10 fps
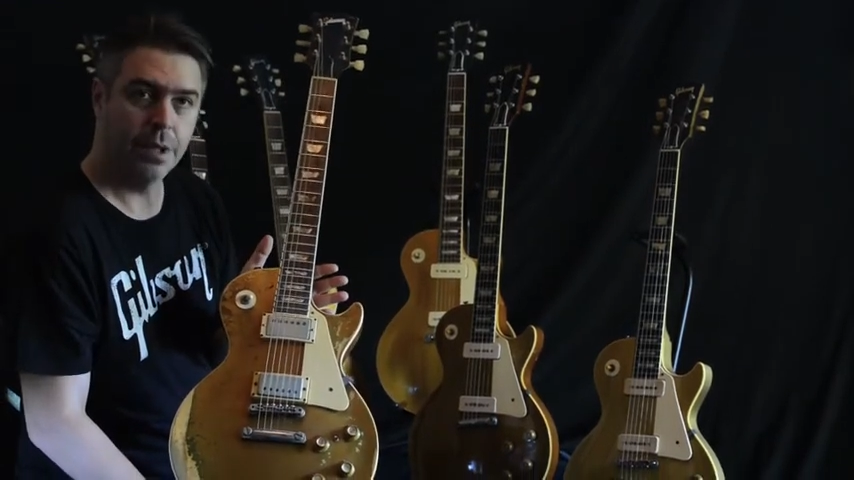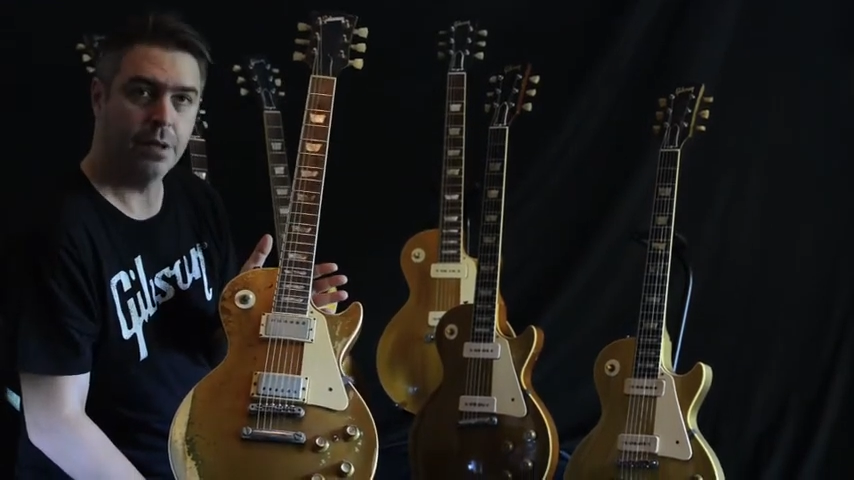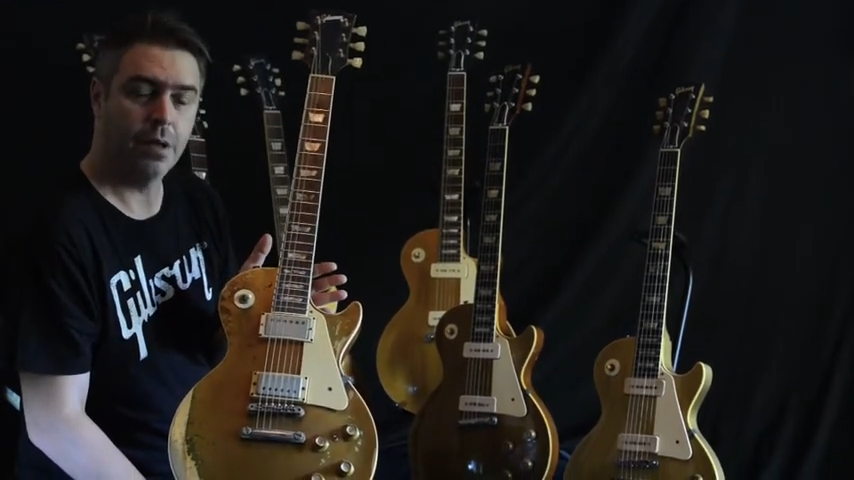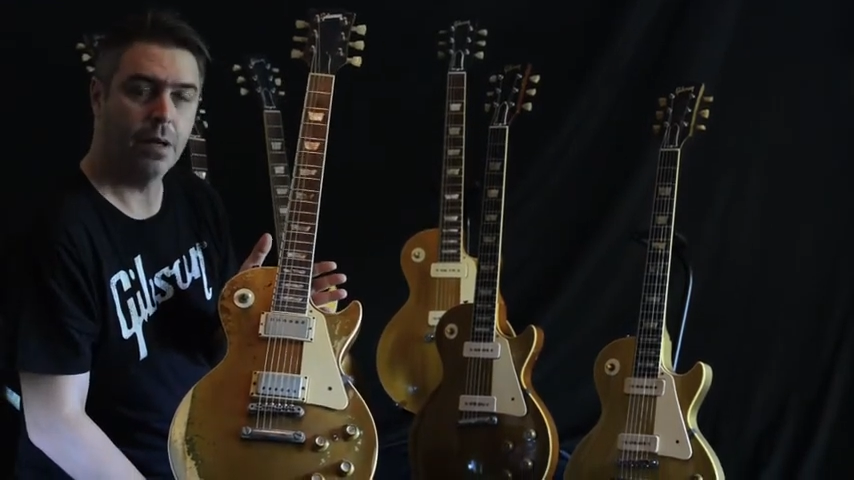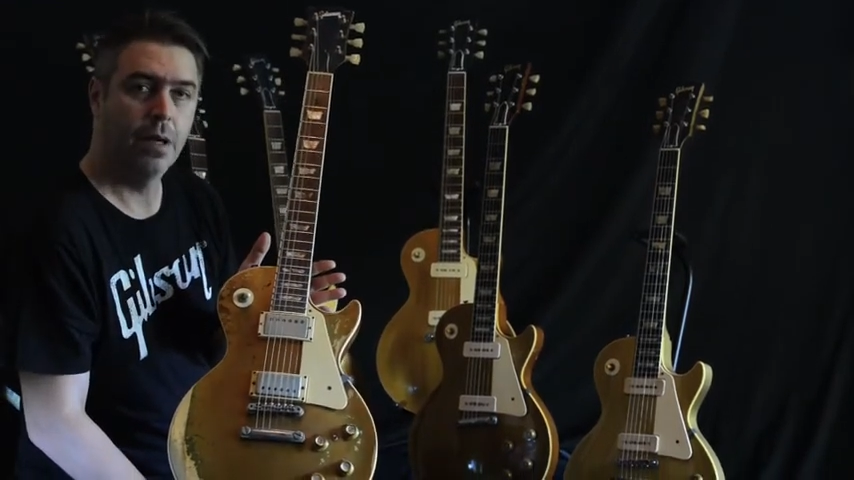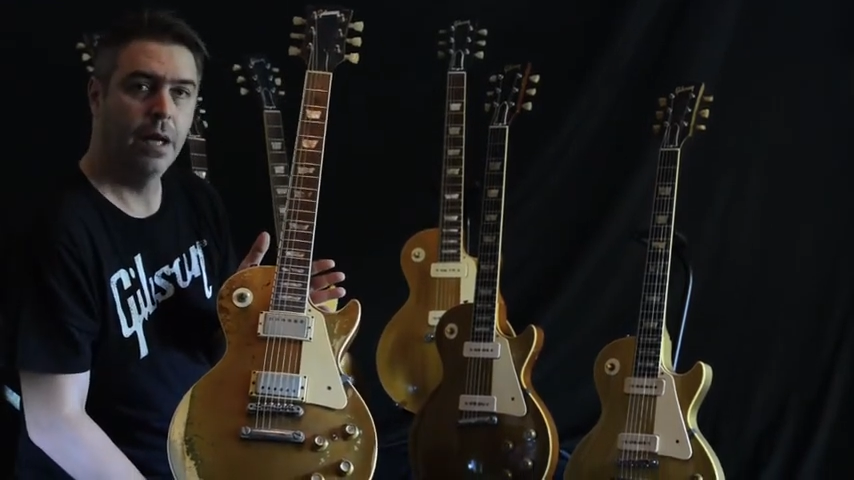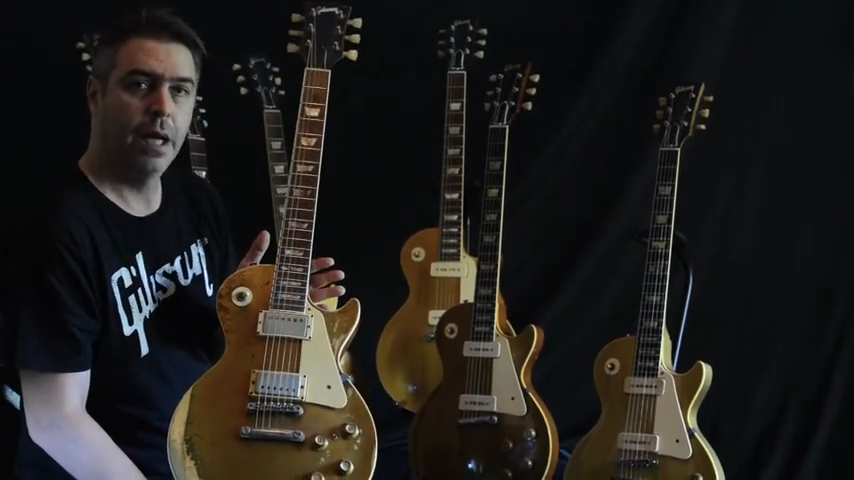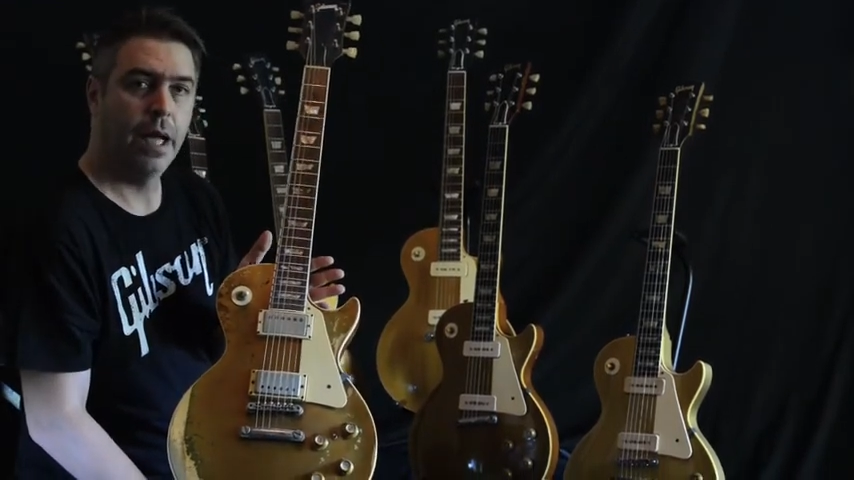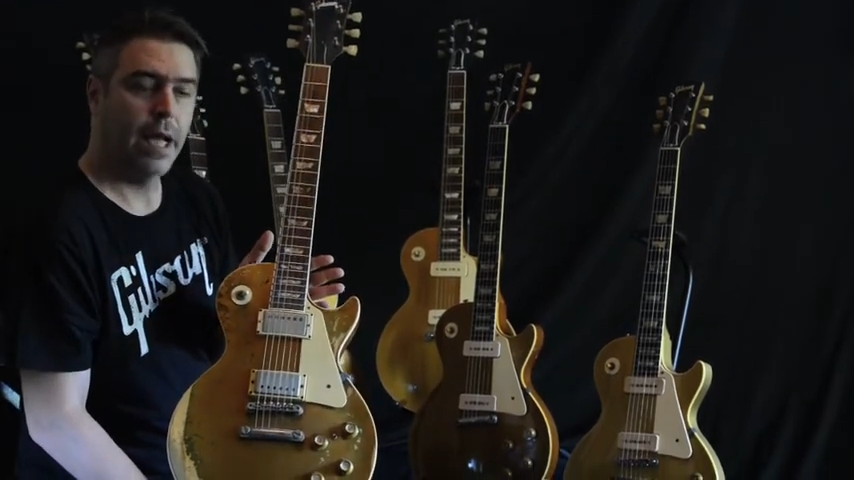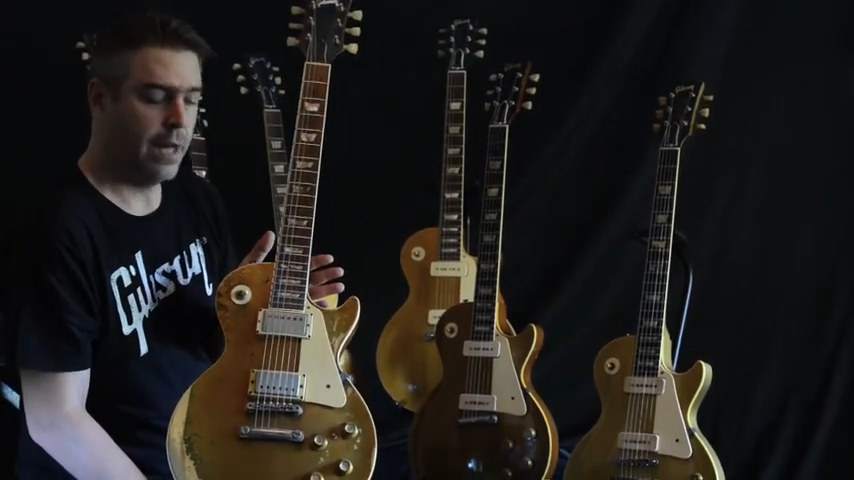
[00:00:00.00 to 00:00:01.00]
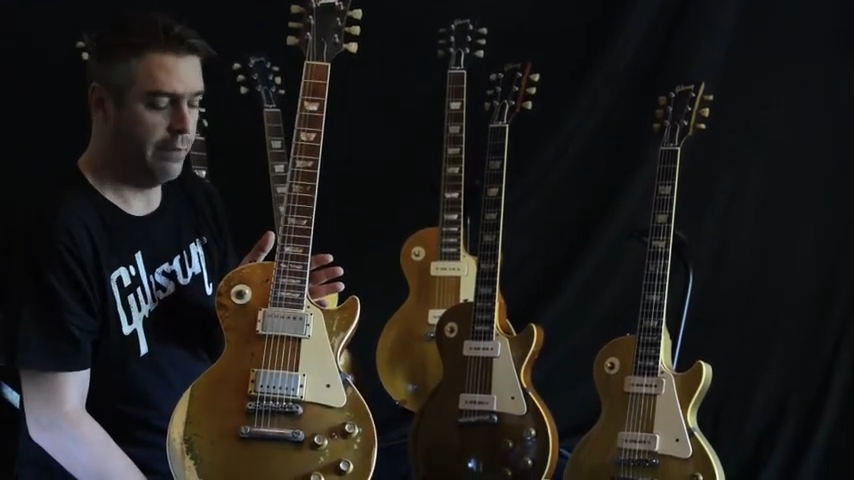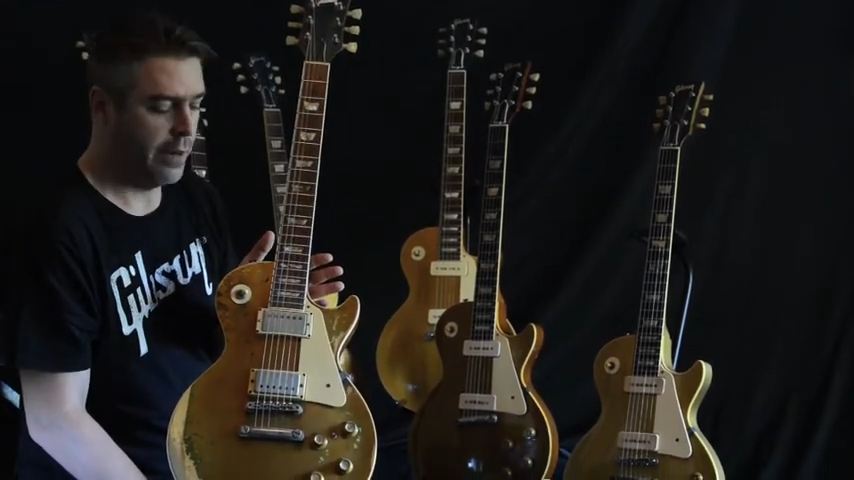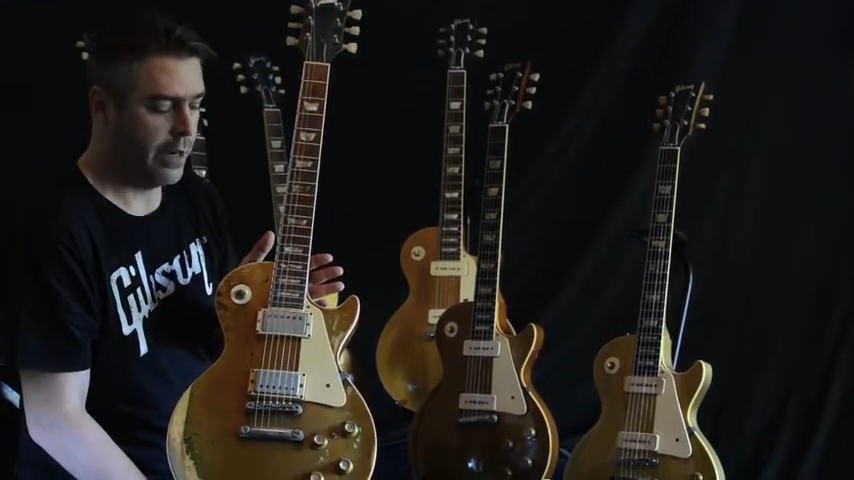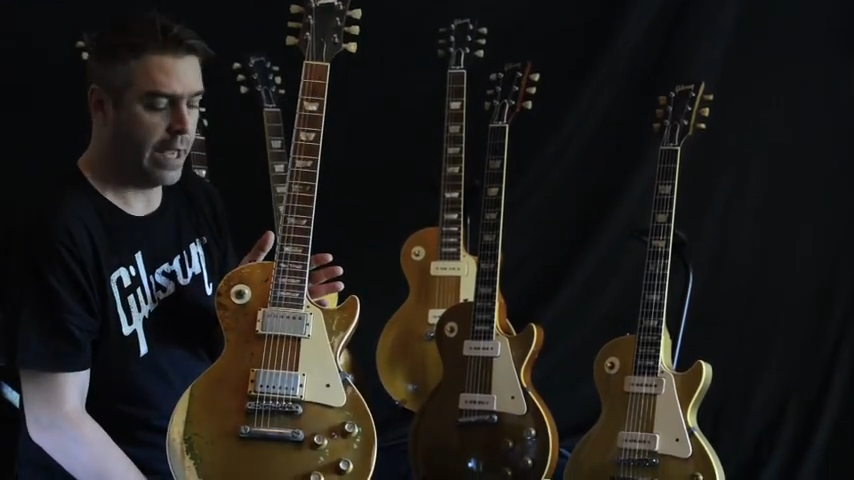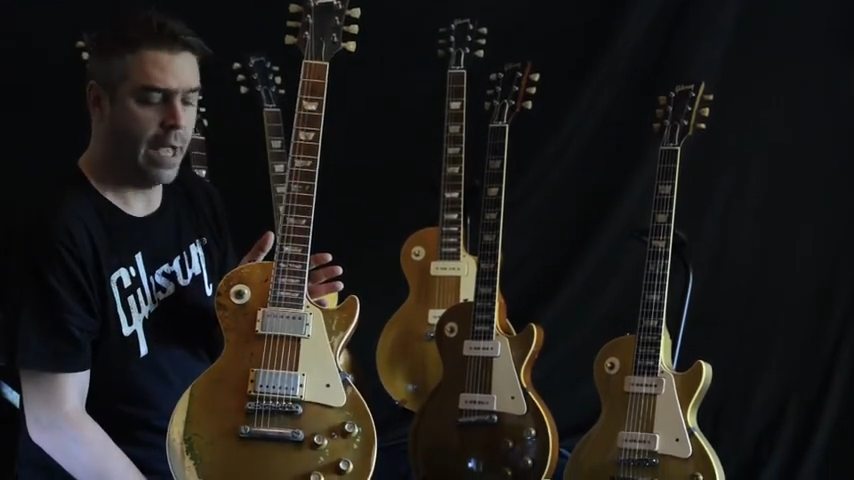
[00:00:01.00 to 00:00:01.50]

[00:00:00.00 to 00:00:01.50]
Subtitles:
guitar and a very